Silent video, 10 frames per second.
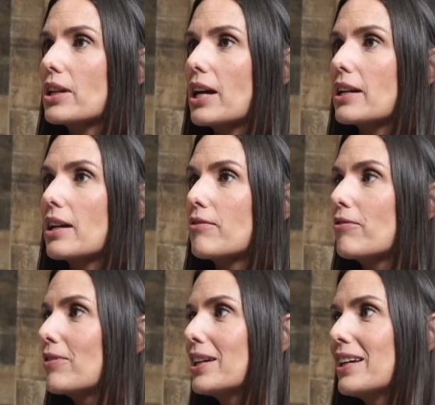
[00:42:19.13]
Like
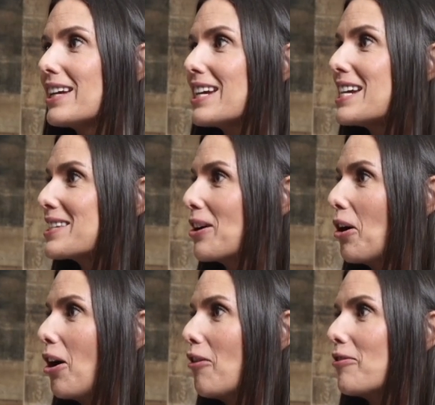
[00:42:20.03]
if he's
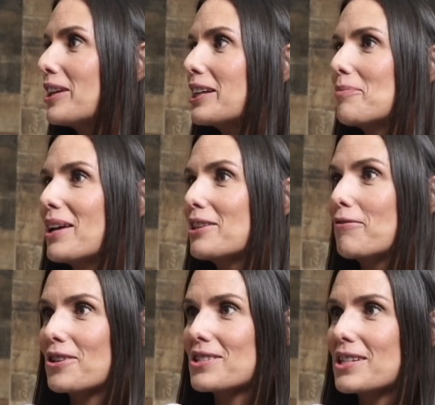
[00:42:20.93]
off a little bit, the
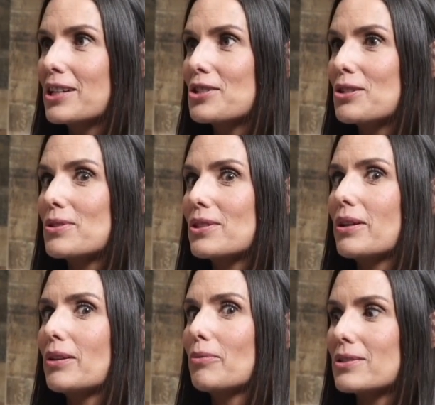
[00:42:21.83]
first thing I do is
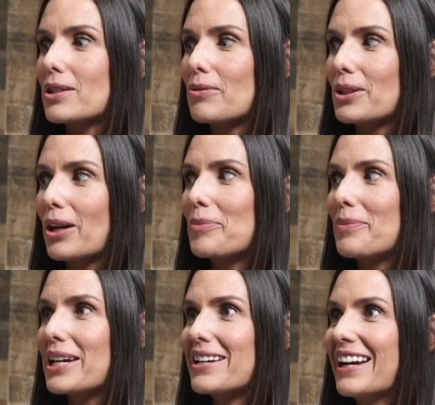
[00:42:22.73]
going, what's going on with
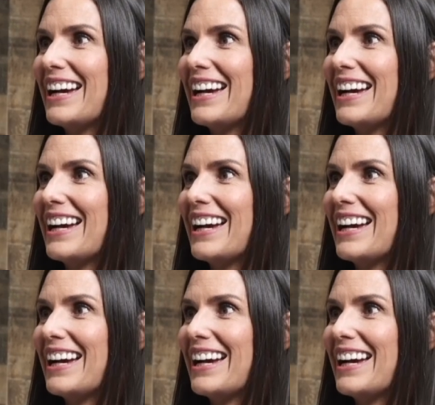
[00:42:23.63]
me?